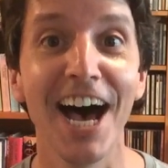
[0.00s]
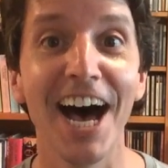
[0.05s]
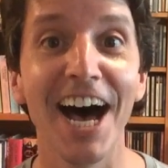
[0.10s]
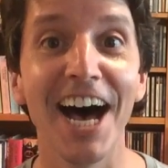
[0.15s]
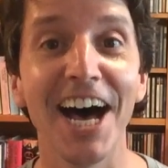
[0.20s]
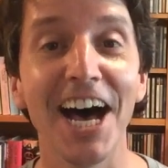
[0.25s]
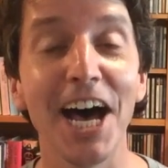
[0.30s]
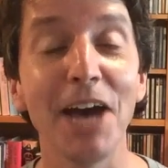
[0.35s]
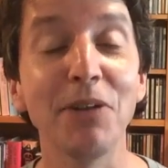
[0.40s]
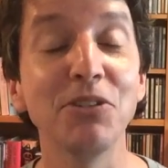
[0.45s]

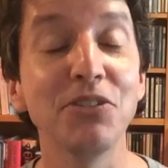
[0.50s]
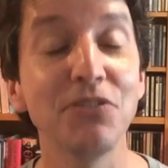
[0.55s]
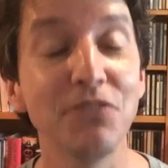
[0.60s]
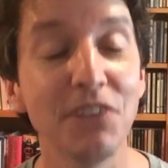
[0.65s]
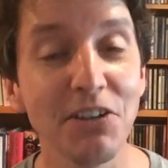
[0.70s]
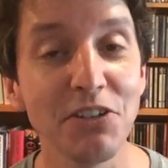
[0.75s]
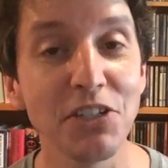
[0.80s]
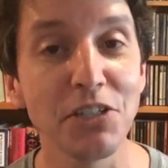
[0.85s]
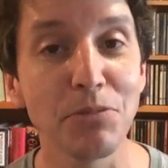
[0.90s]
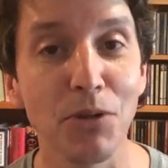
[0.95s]
I was
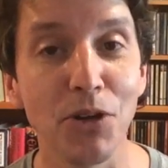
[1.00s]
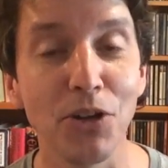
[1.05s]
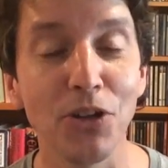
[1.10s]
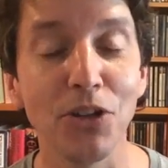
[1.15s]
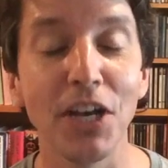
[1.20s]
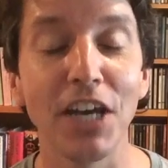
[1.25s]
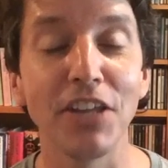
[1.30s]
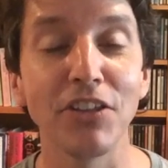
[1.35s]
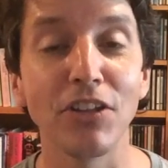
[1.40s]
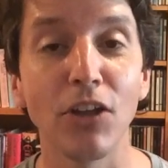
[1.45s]
very
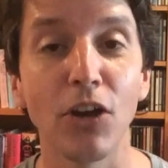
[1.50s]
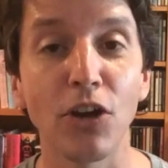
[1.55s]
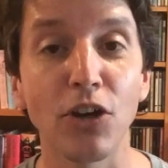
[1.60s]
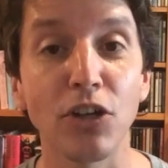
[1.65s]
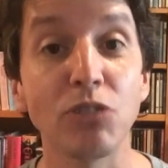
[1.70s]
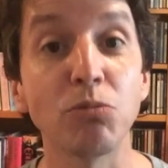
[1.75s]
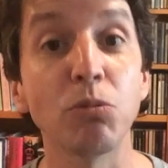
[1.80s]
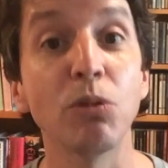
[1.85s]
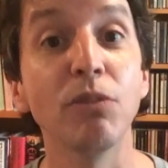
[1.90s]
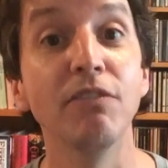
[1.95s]
small and the
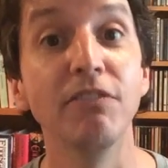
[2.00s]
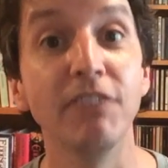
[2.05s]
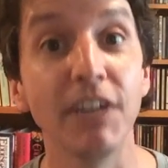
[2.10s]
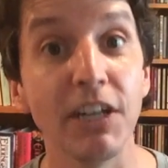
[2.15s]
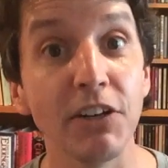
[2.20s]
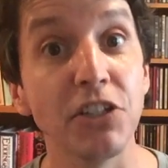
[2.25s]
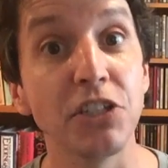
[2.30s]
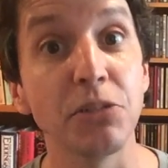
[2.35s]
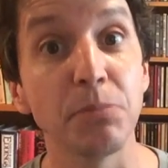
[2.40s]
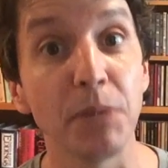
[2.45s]
lockers were
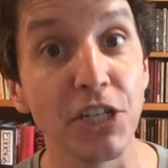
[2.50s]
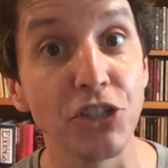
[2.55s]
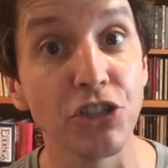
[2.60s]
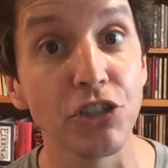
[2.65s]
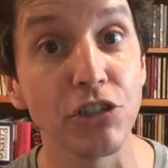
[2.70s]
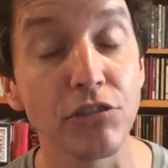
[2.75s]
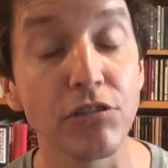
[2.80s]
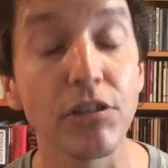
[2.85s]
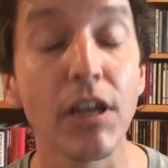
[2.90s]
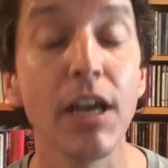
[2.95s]
very
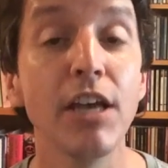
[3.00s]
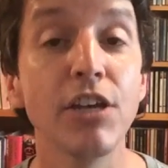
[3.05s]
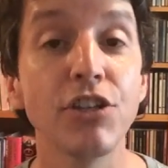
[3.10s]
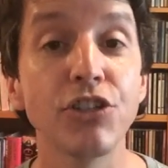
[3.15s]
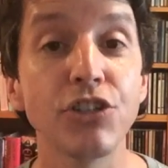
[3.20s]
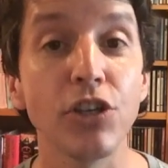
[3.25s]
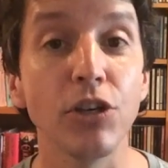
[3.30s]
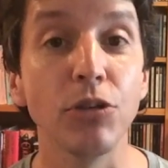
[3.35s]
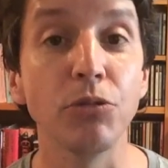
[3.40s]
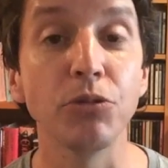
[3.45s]
spacious,
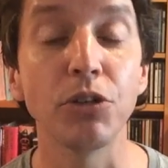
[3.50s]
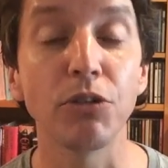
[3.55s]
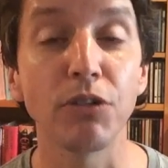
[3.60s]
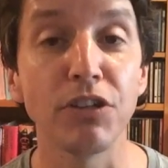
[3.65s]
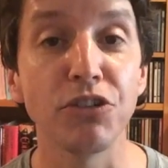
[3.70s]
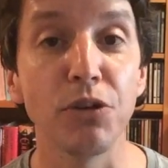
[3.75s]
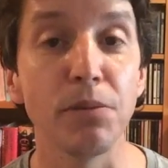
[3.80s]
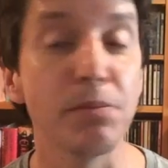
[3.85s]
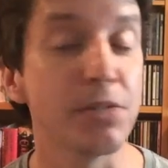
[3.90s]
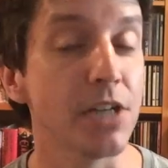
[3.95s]
so don't
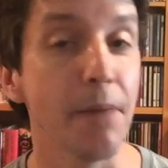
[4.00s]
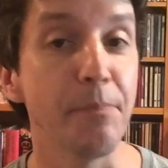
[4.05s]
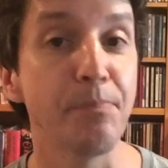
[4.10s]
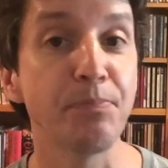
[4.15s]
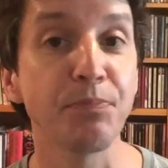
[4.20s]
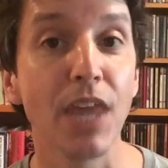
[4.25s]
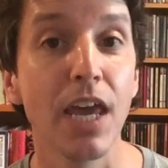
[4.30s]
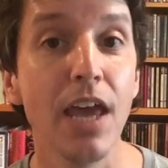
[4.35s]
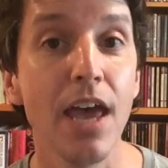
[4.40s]
get too upset.